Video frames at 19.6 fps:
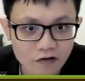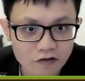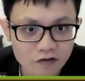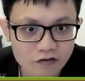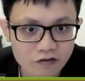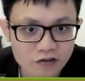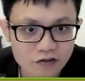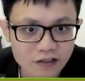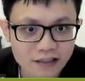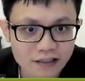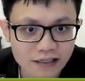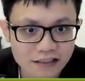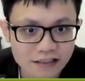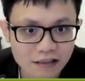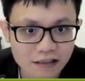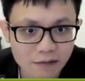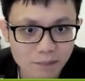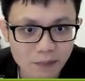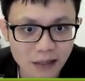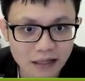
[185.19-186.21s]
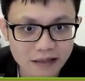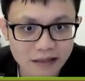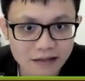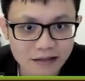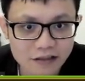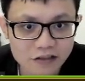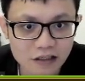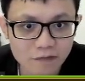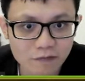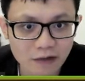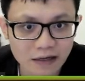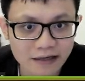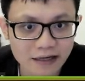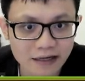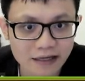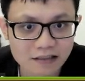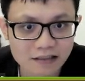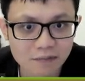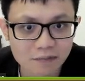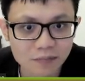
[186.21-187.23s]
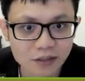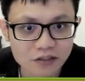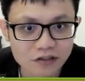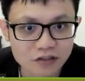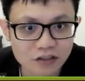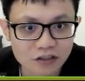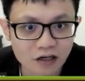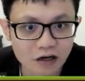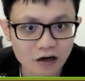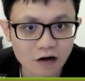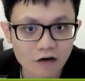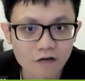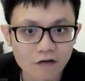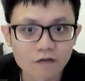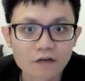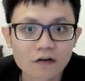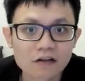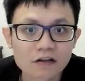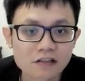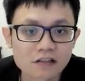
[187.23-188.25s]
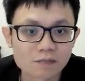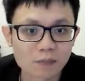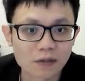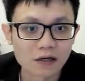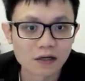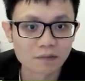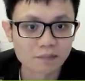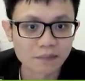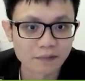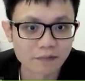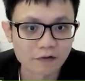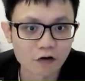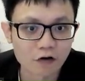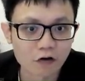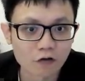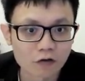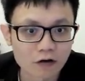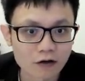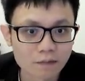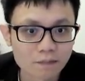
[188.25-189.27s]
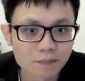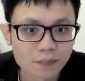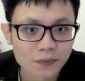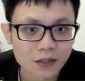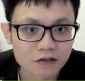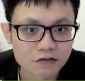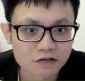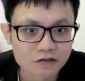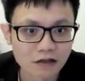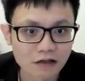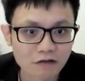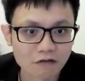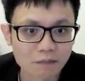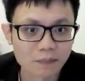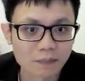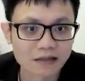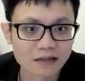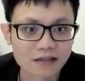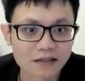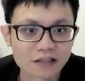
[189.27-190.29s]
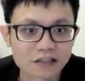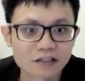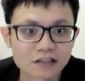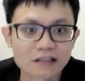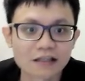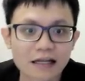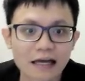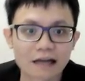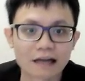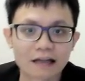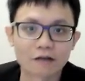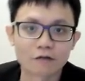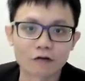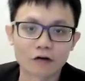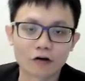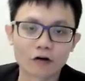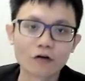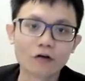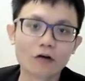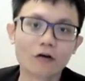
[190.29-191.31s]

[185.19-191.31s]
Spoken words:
usually there's a plantation when there's a mixture of sperm and ovum. So there will plantation and it will